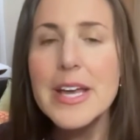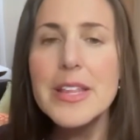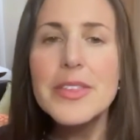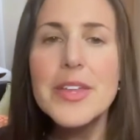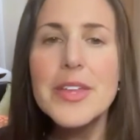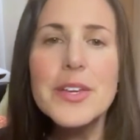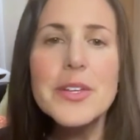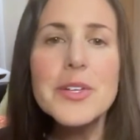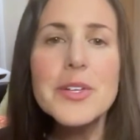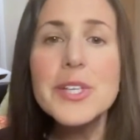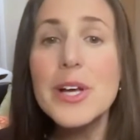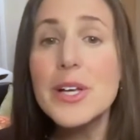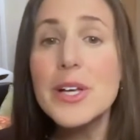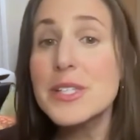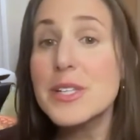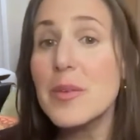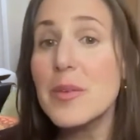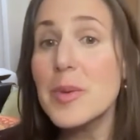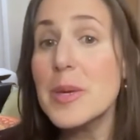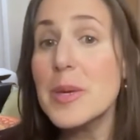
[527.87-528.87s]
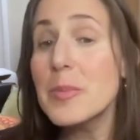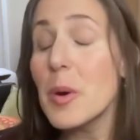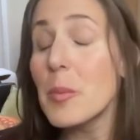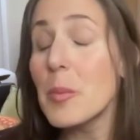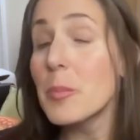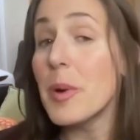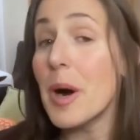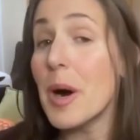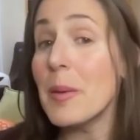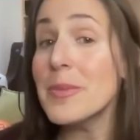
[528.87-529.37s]
Then you saw some people
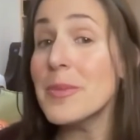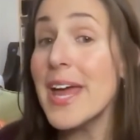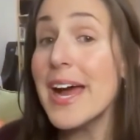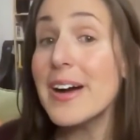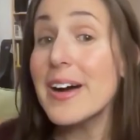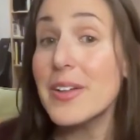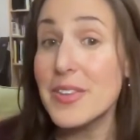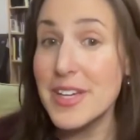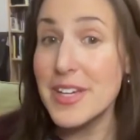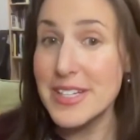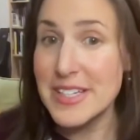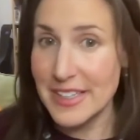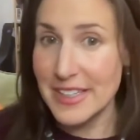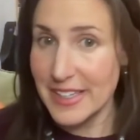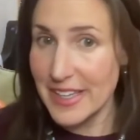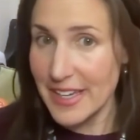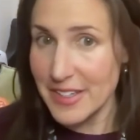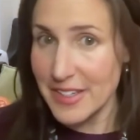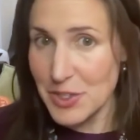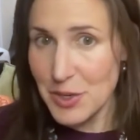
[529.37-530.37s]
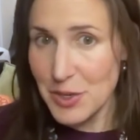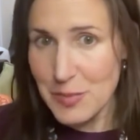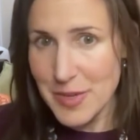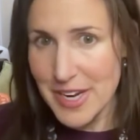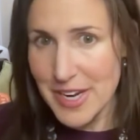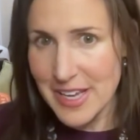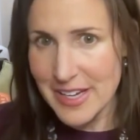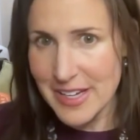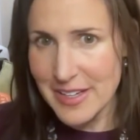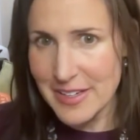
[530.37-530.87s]
bummed out they didn't get
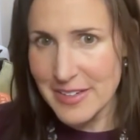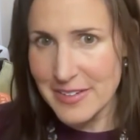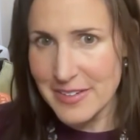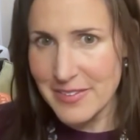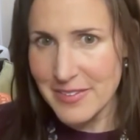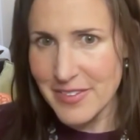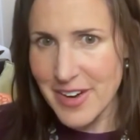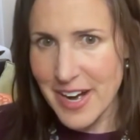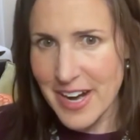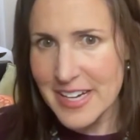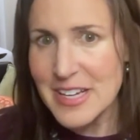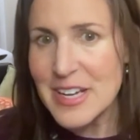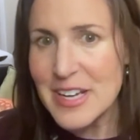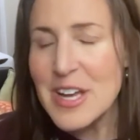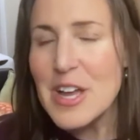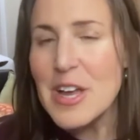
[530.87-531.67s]
terminated, right?